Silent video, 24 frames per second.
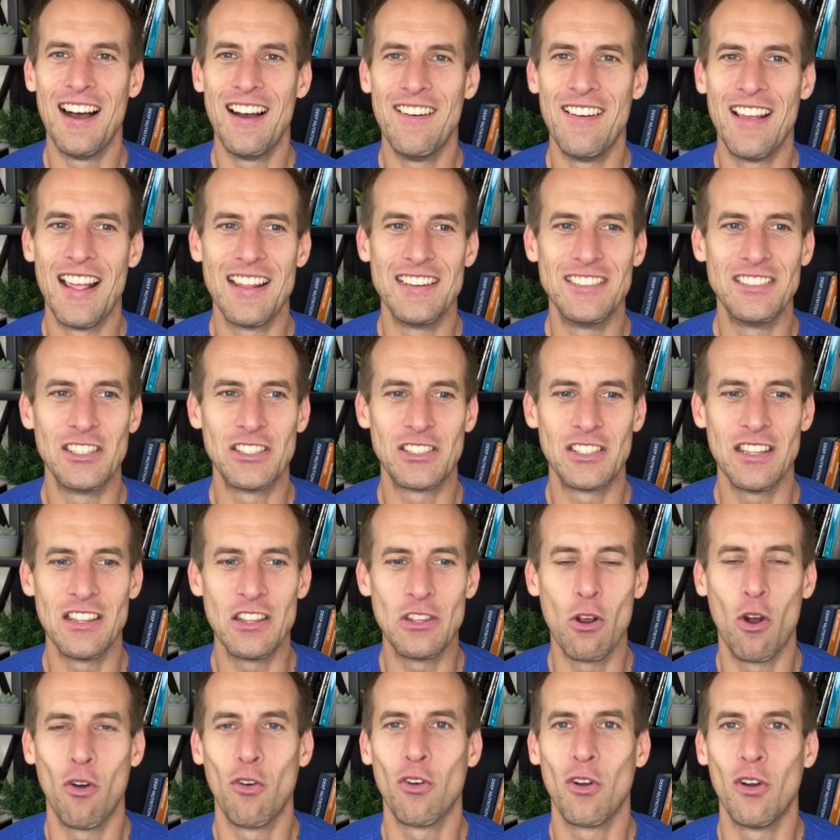and just the
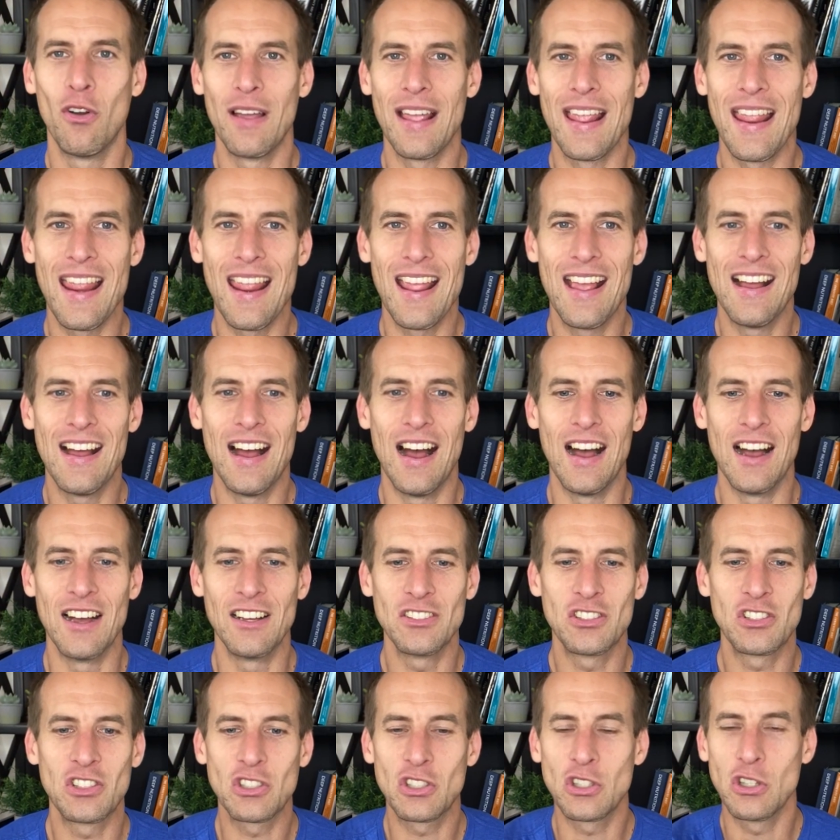overall
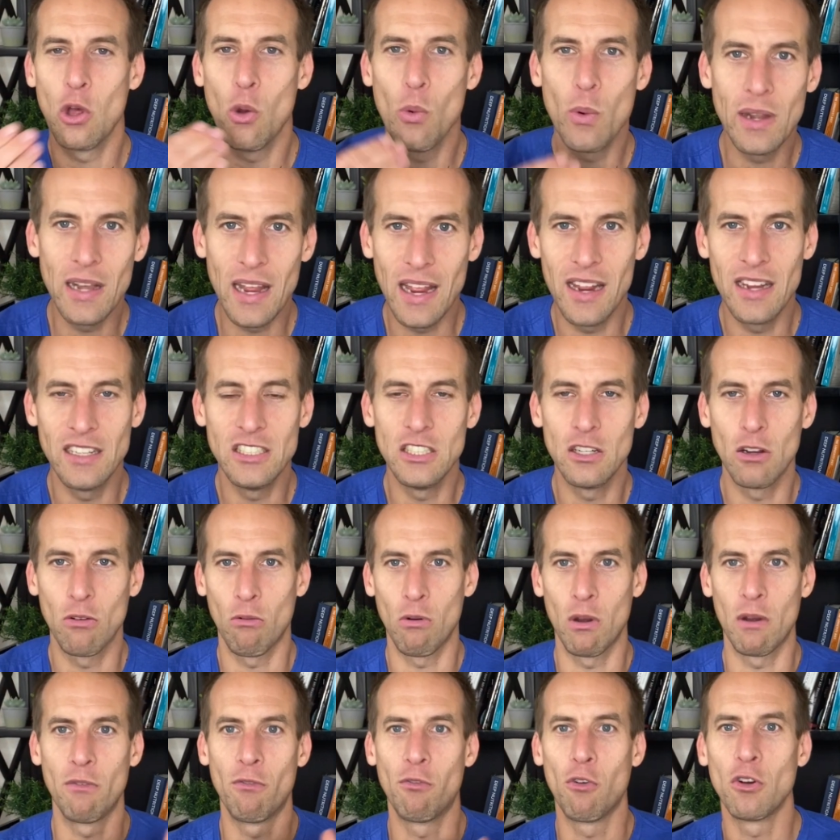slowing aging or
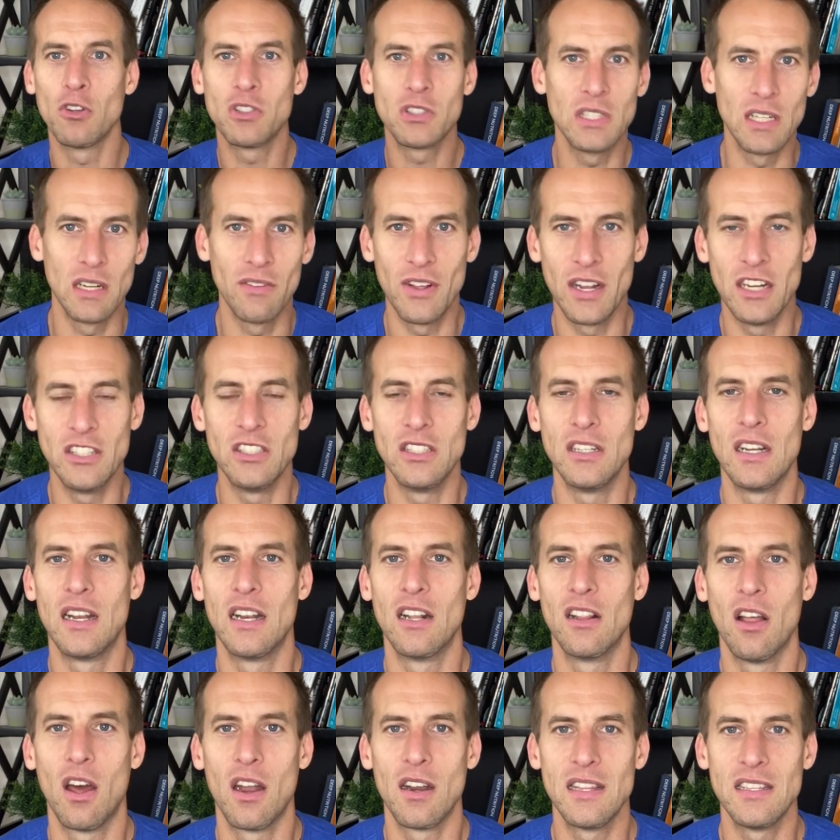reversing of aging in a
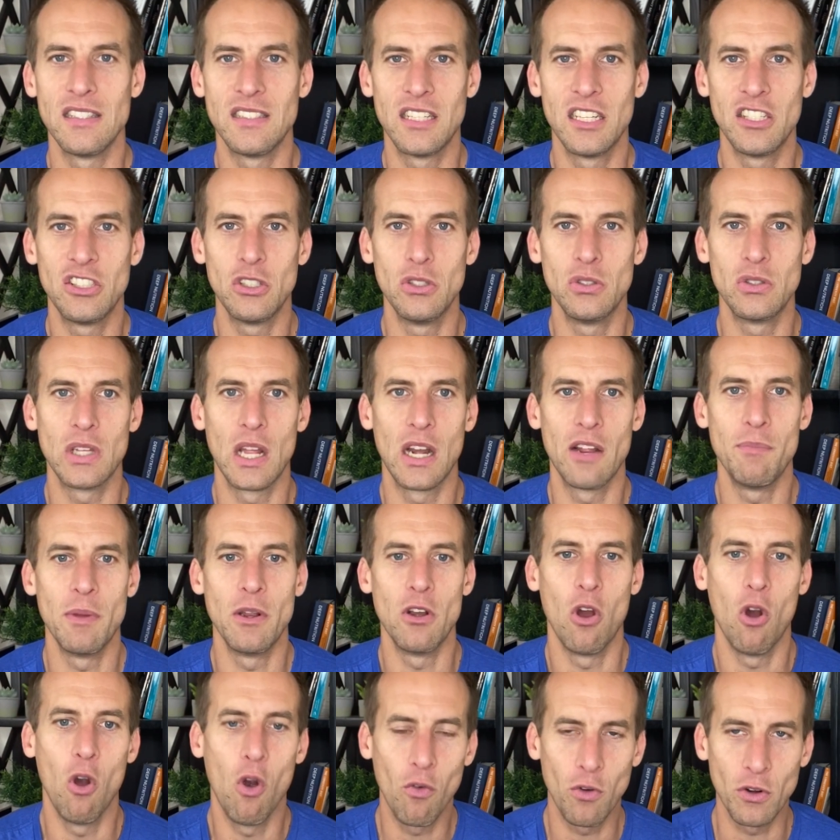lot of these tissues that have been
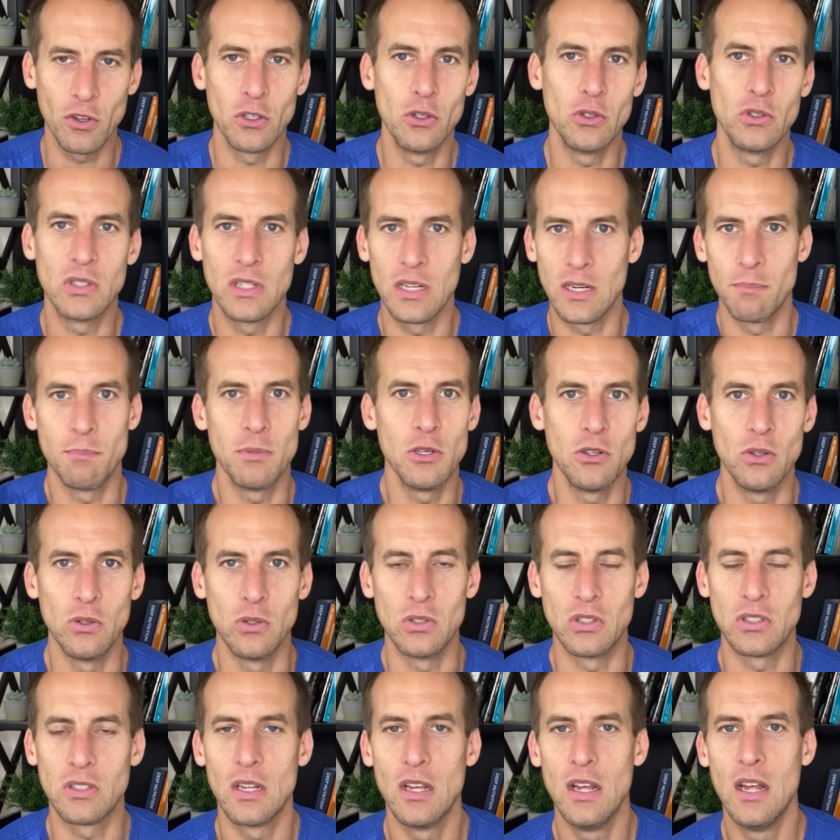overused and
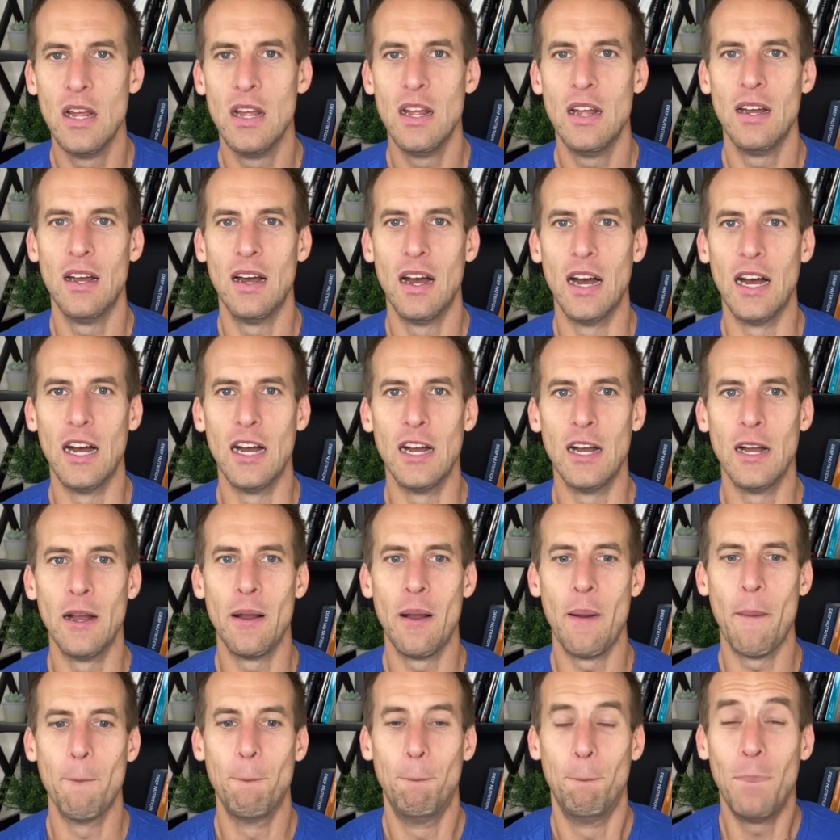abused.
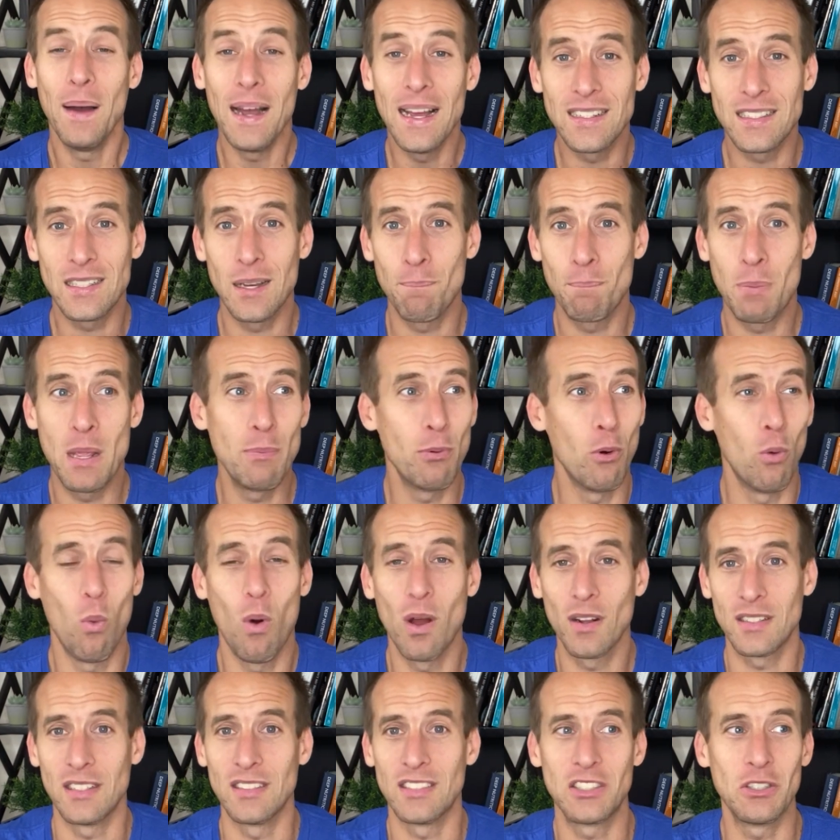But people
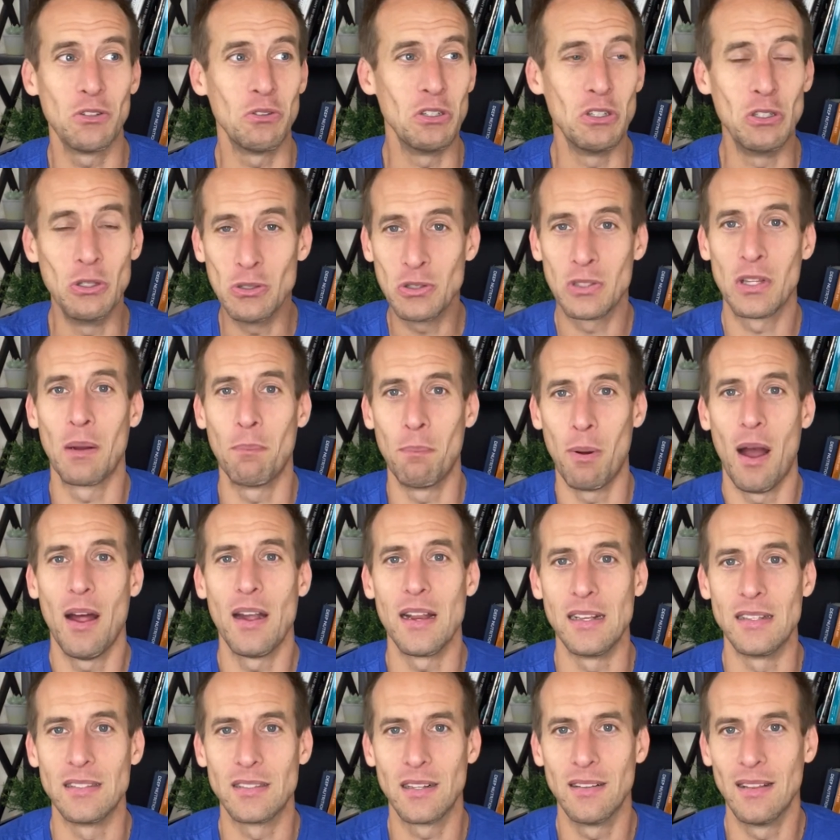want to still use their
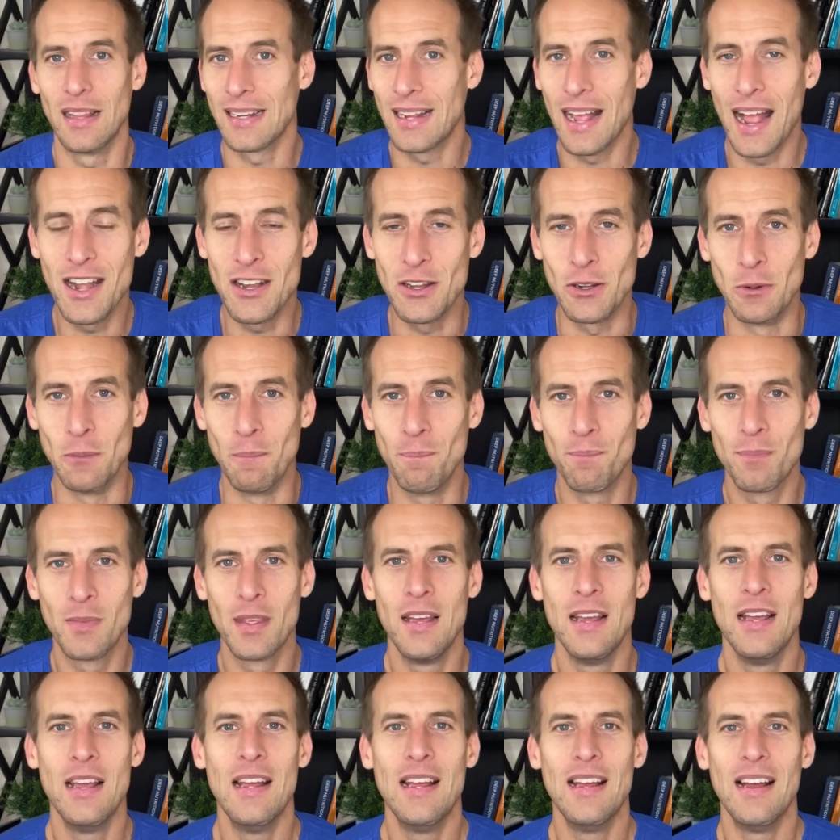bodies like I do.
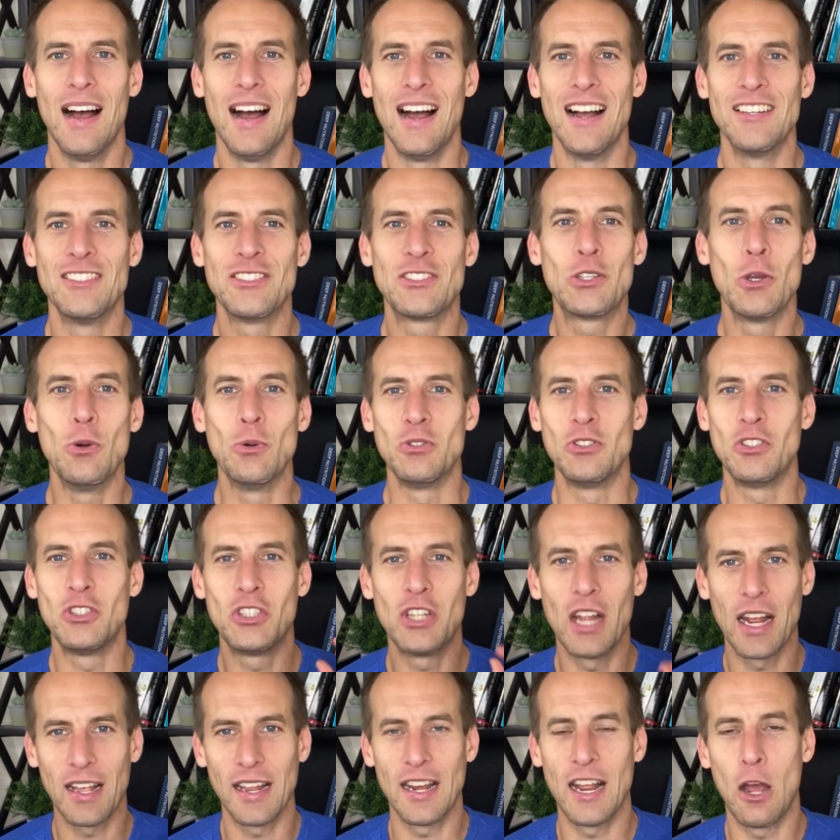So
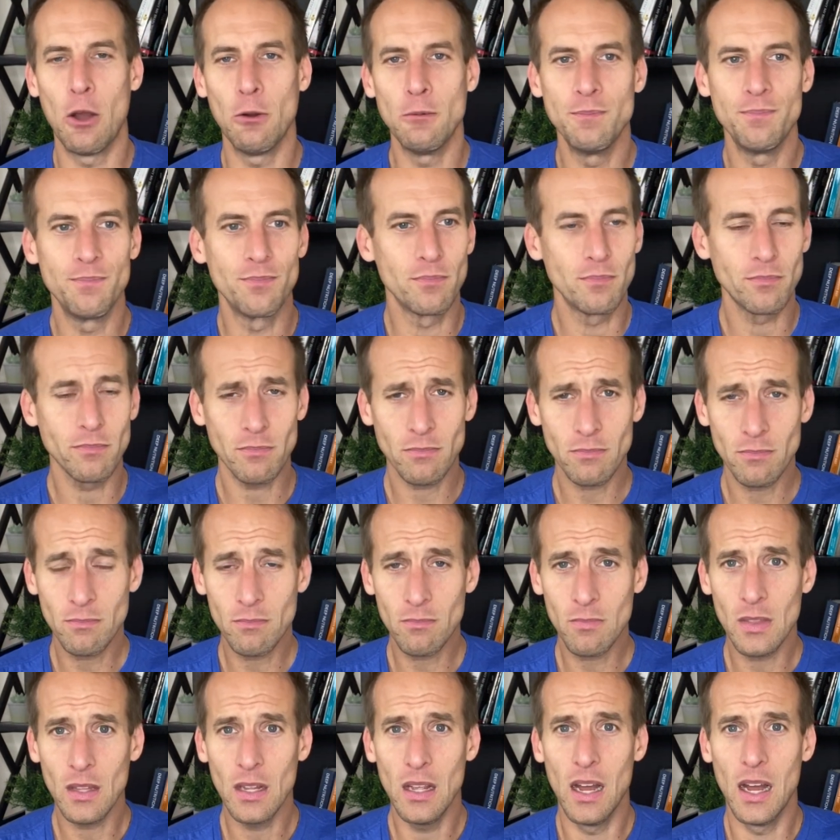check it out.
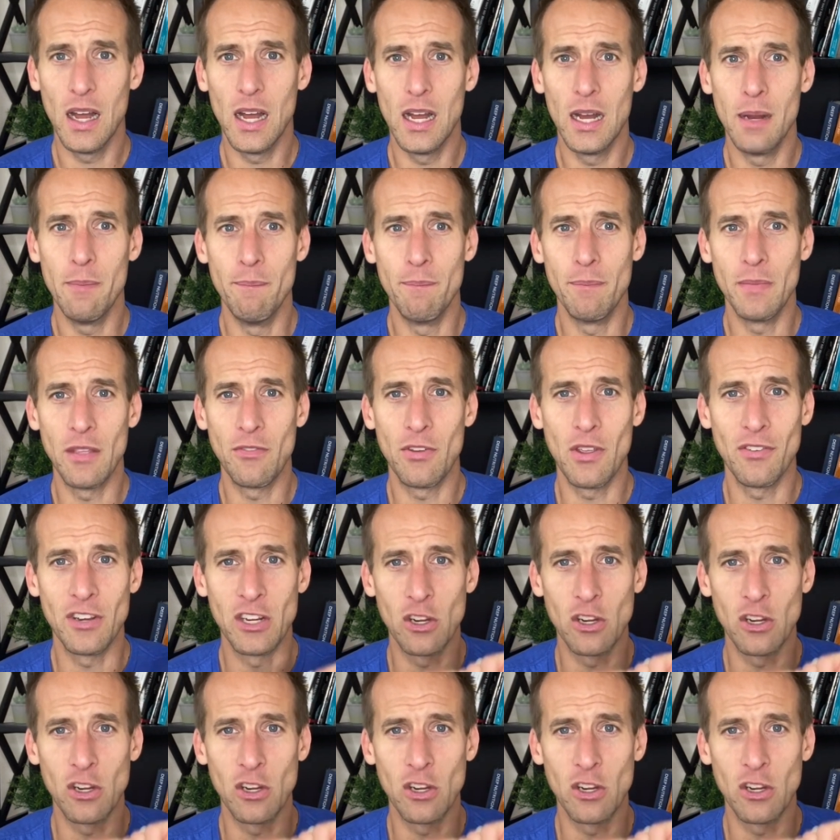If you have any